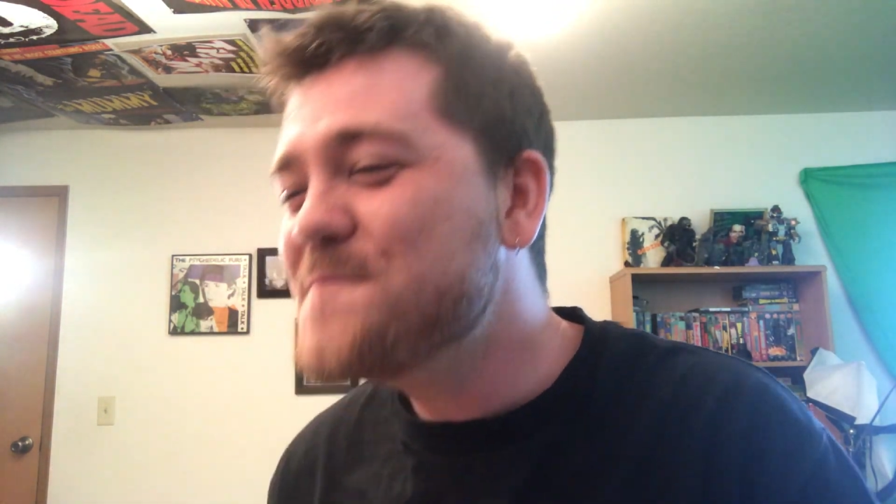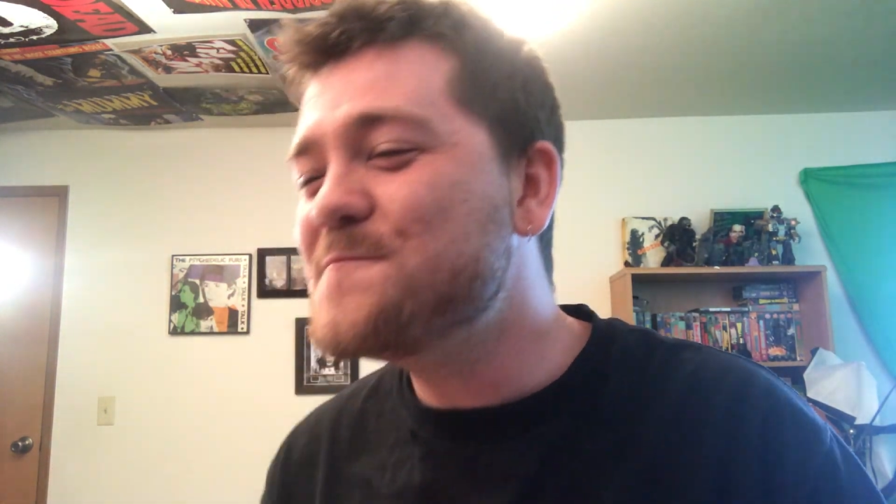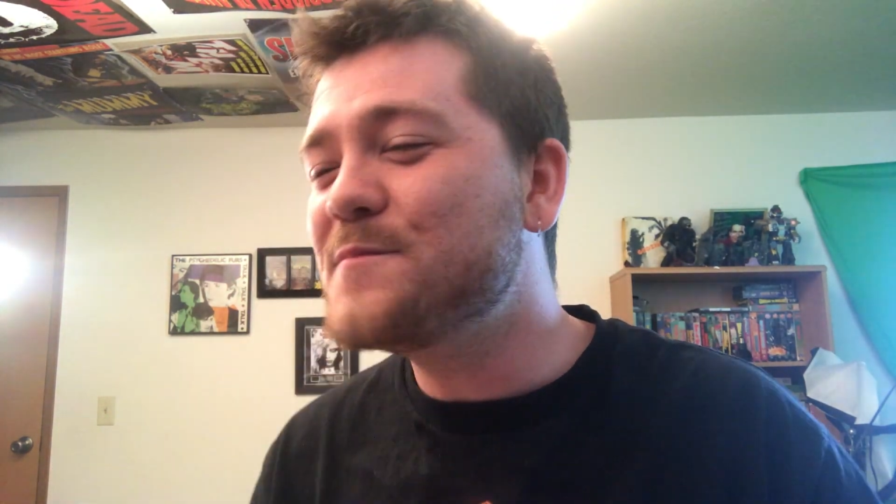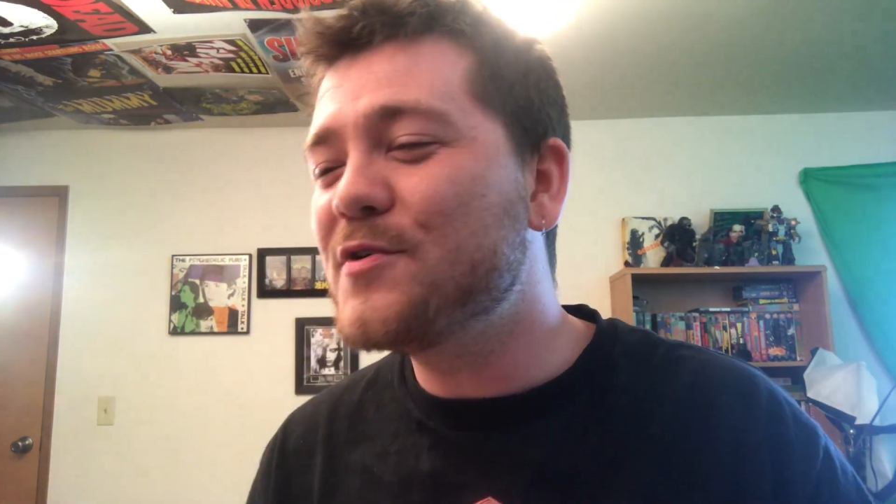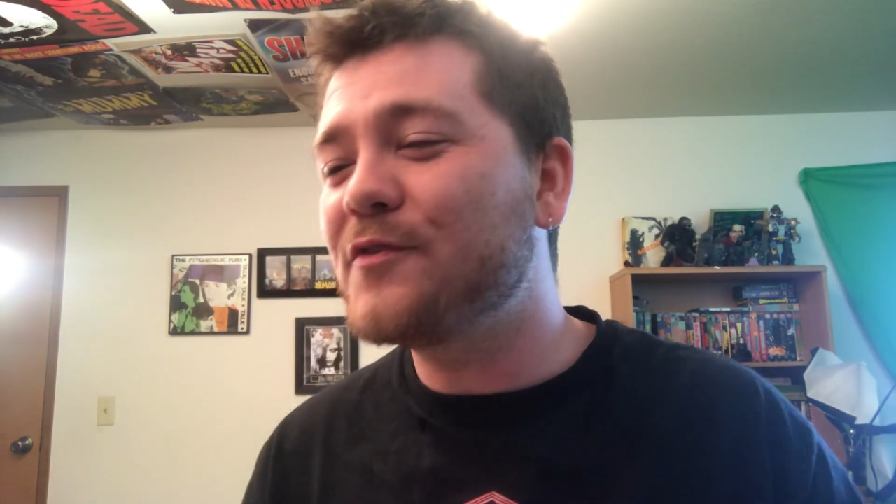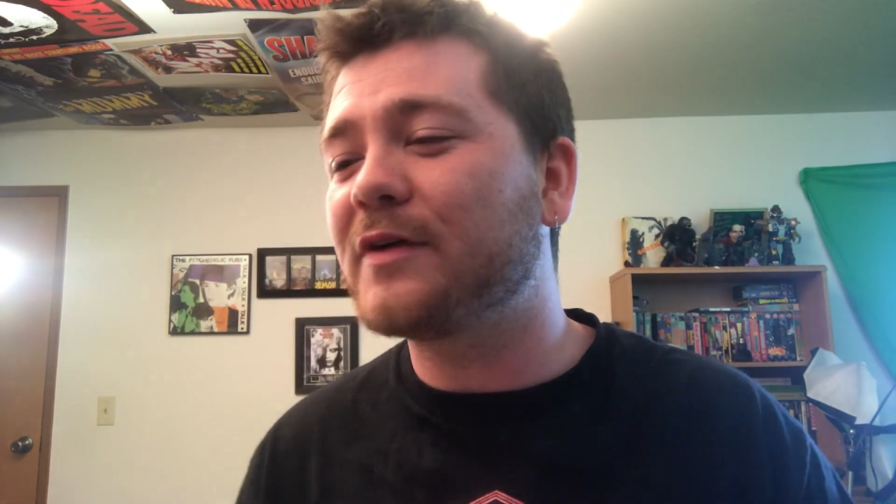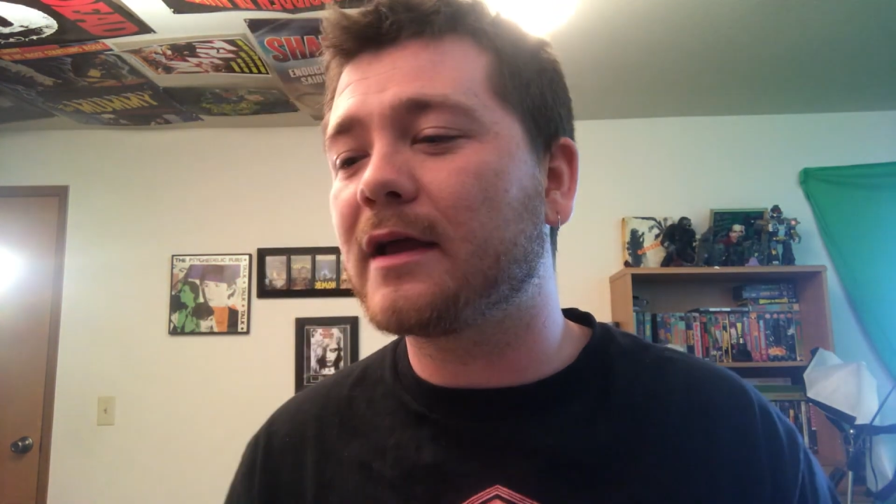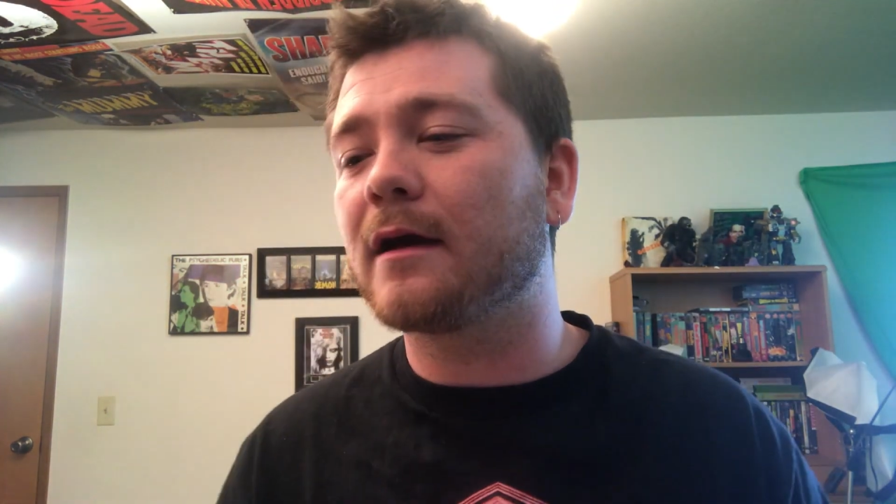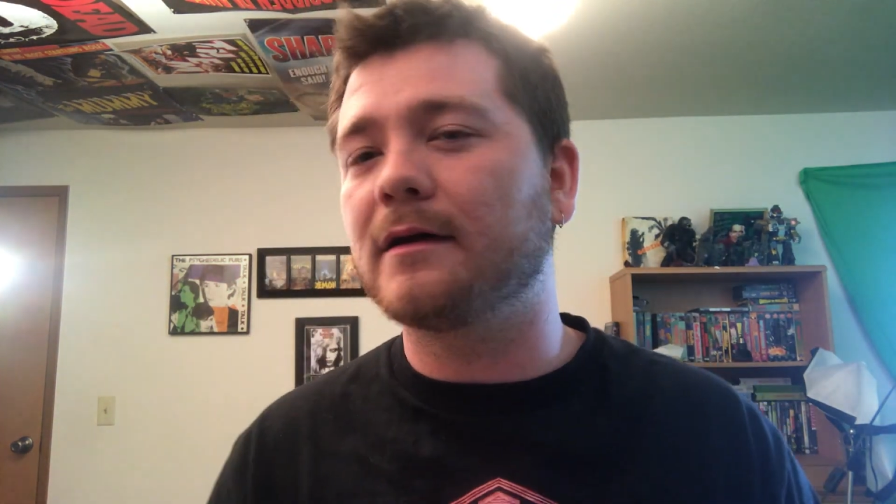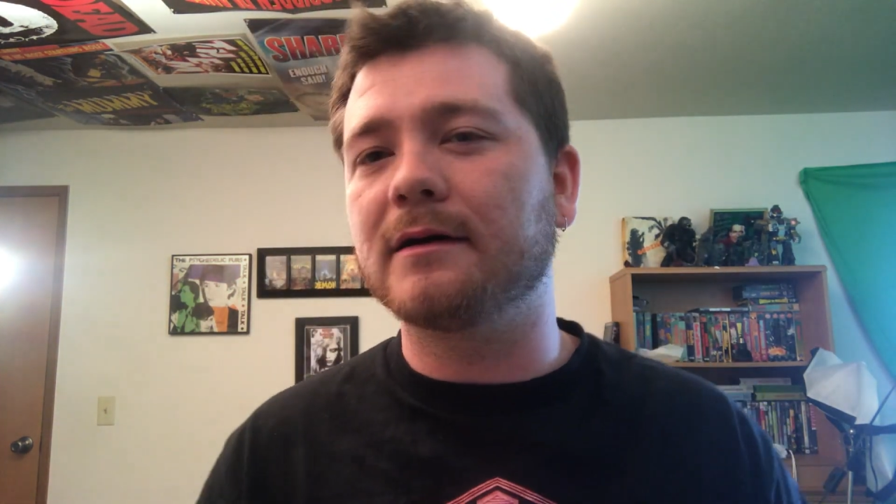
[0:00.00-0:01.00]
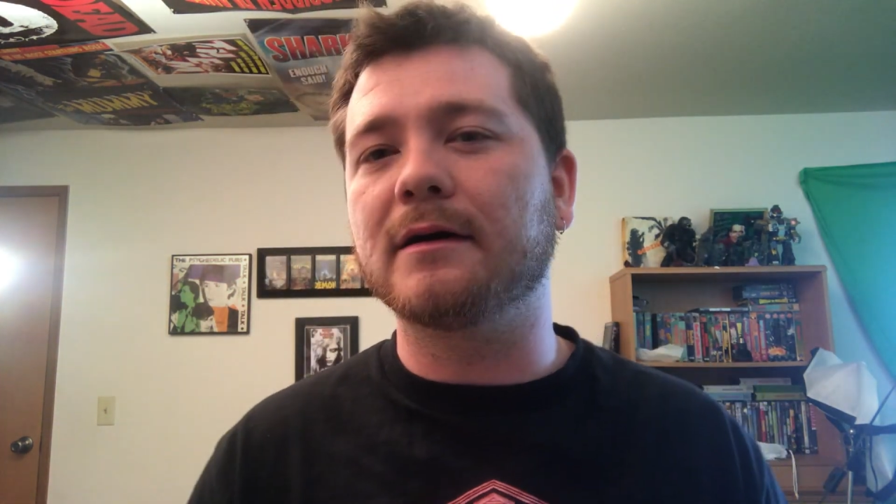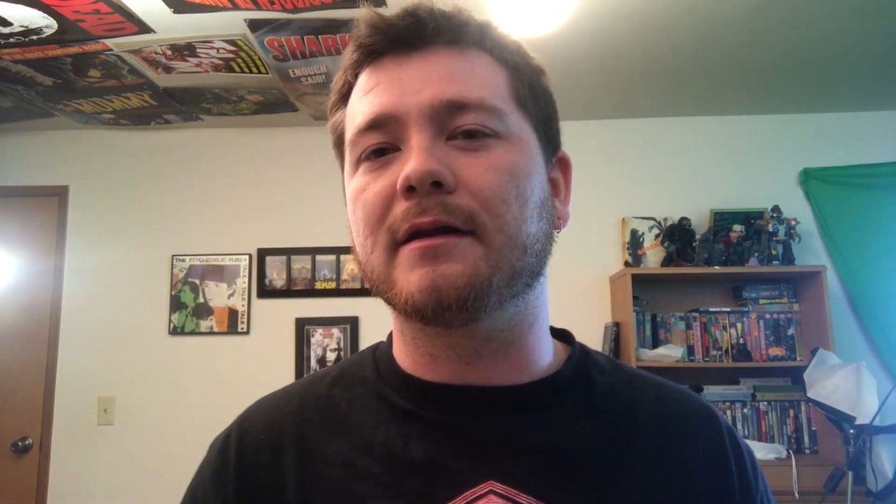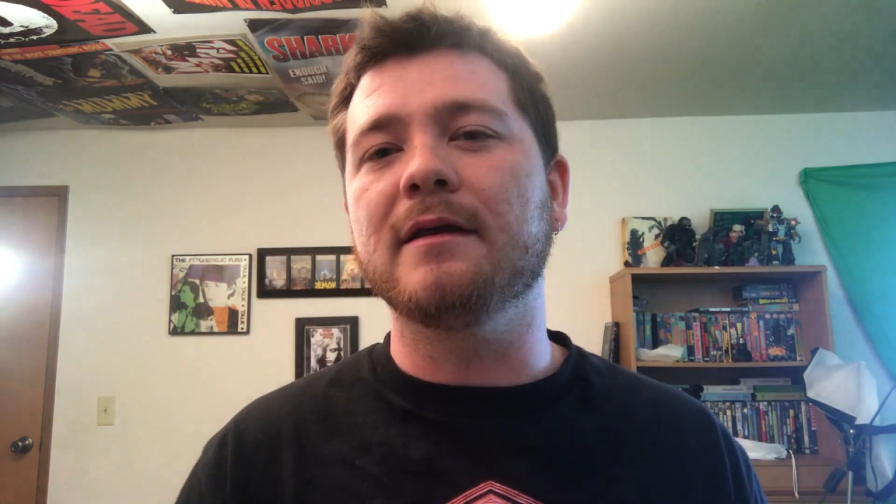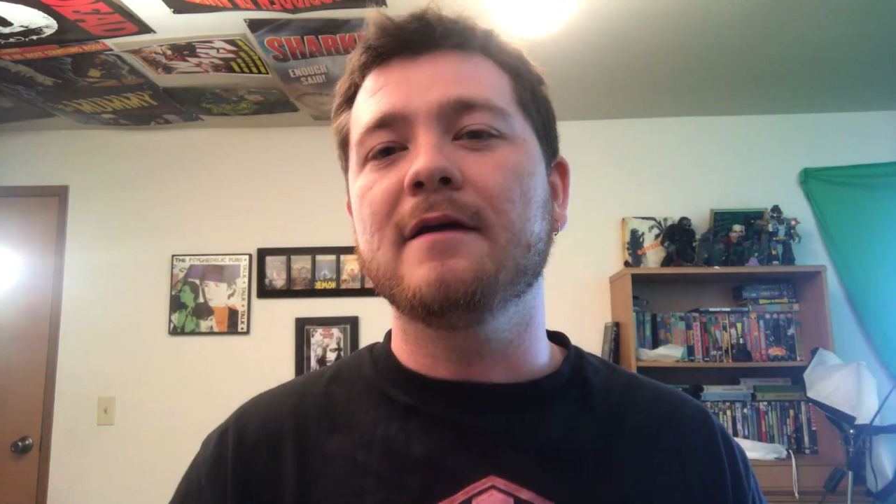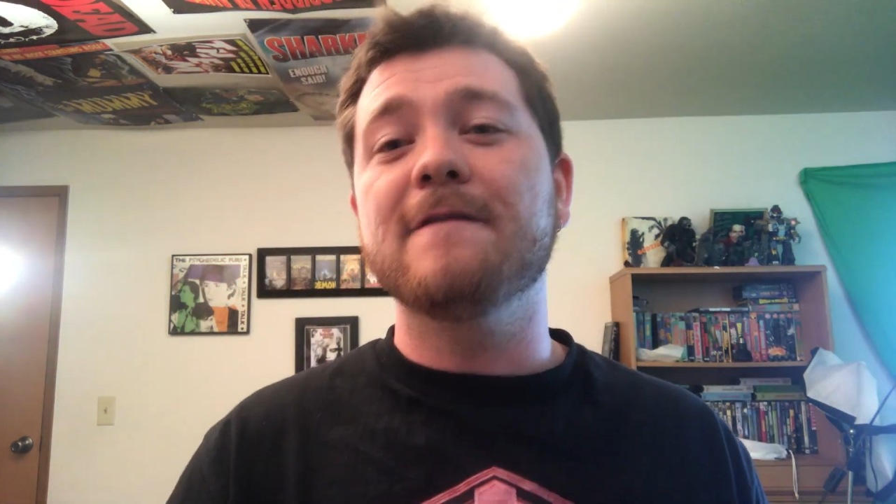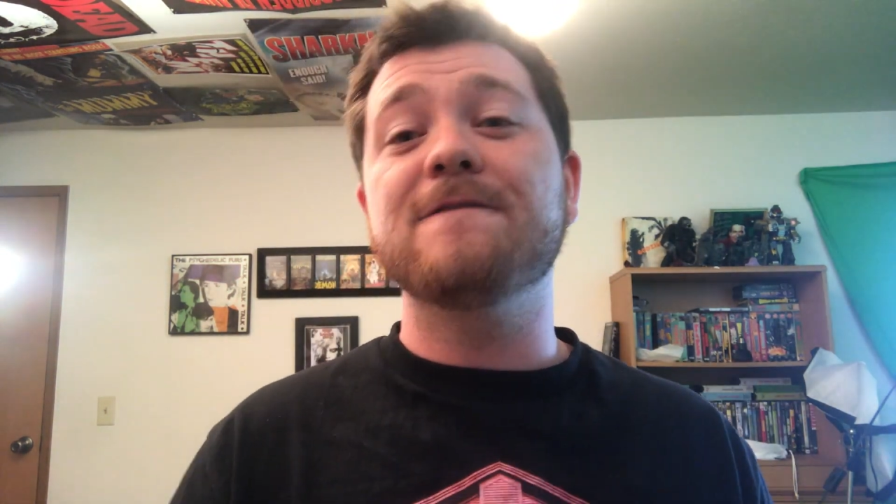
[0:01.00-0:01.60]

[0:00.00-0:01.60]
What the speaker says: moving on.